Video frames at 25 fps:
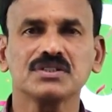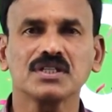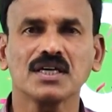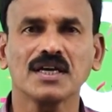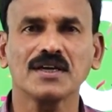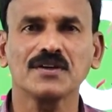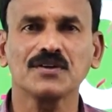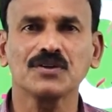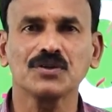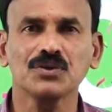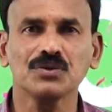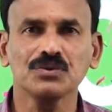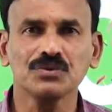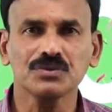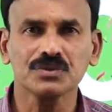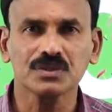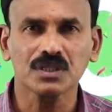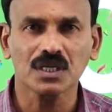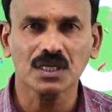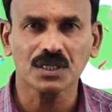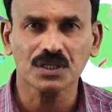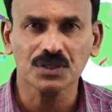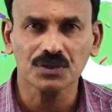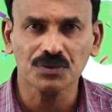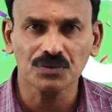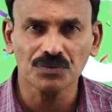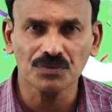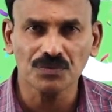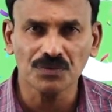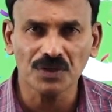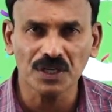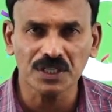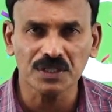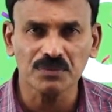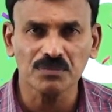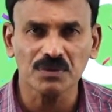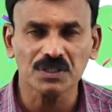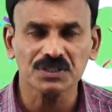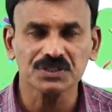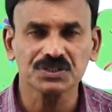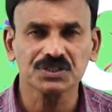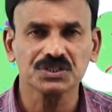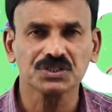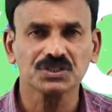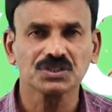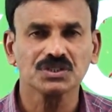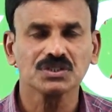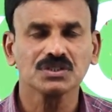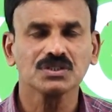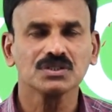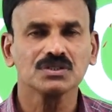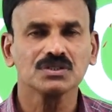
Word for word: Thank you. Thank you very much.